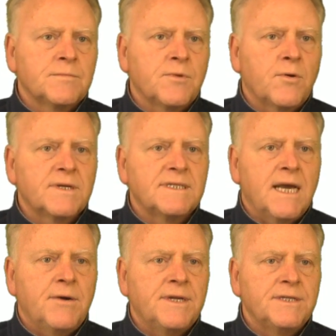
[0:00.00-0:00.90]
Broke it
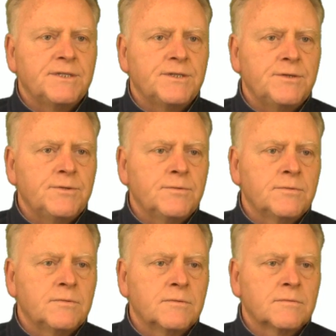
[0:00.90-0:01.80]
down into
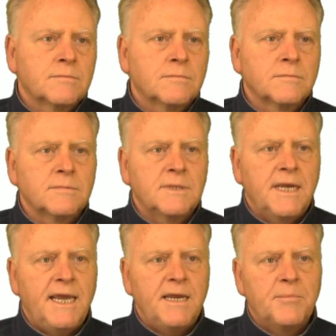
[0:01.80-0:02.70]

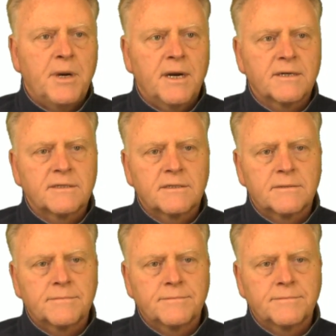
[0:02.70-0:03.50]
8 parts